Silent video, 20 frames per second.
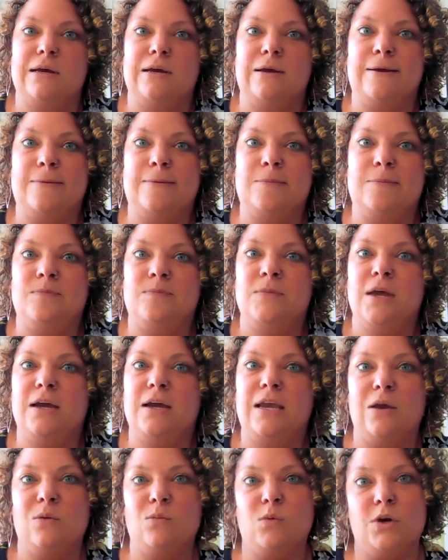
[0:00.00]

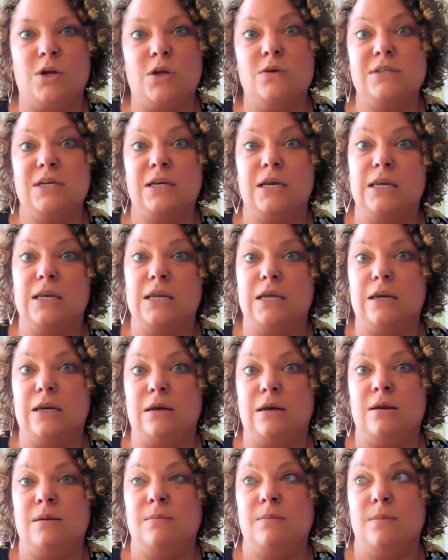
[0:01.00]
Again, we're using it
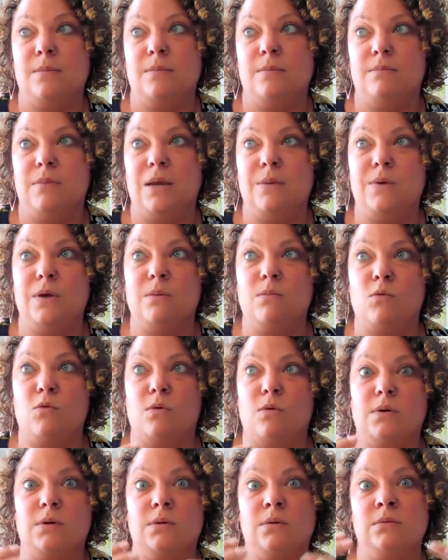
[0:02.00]
in maybe a
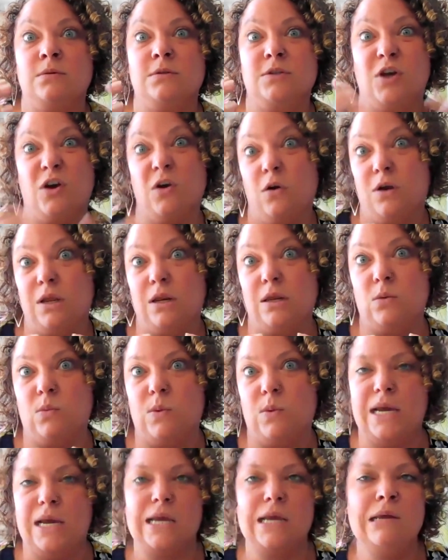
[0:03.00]
more targeted
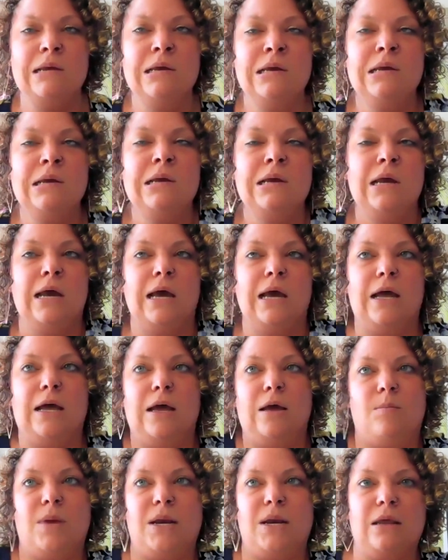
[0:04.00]
way.
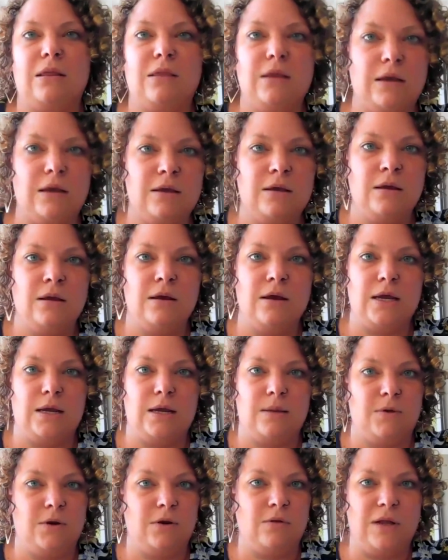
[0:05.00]
But I think
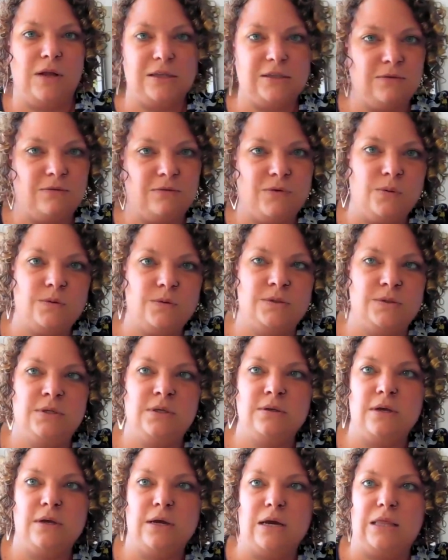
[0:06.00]
there are lots of
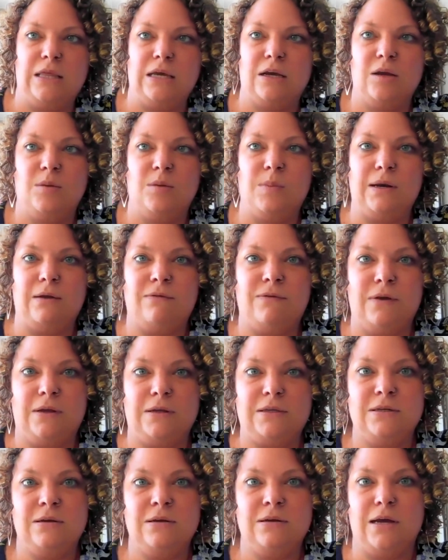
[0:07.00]
folks that could
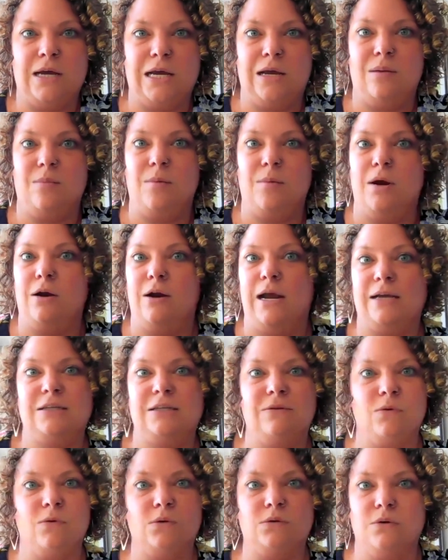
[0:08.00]
benefit our
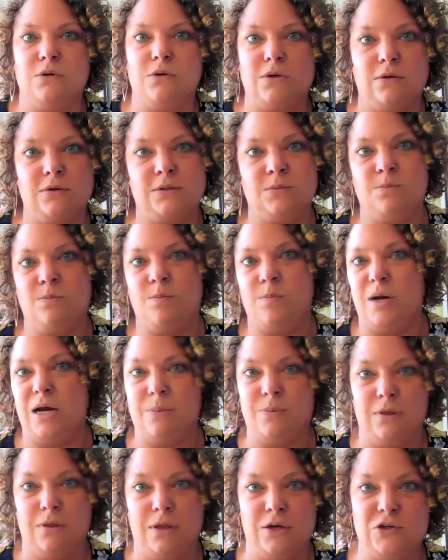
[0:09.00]
active older adult
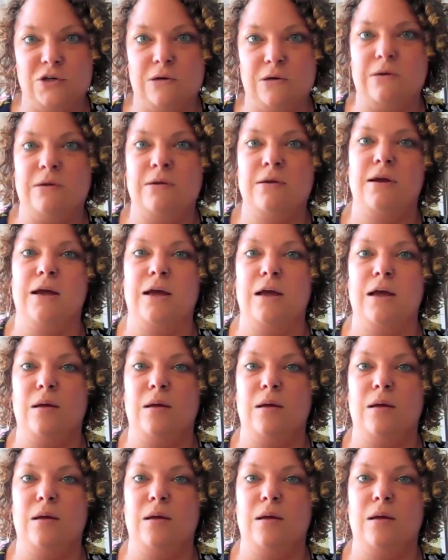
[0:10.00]
population.